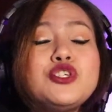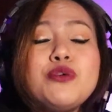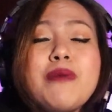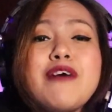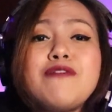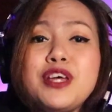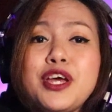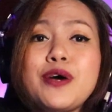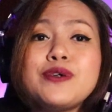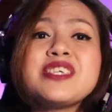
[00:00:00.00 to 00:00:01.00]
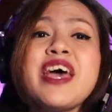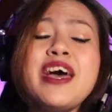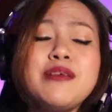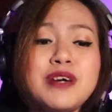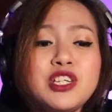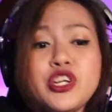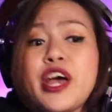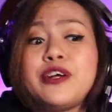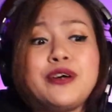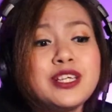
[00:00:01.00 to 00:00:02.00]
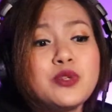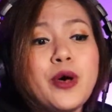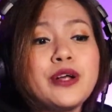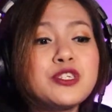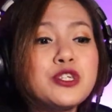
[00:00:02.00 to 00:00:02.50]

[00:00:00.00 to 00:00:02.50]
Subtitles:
to my videos and my channel as well.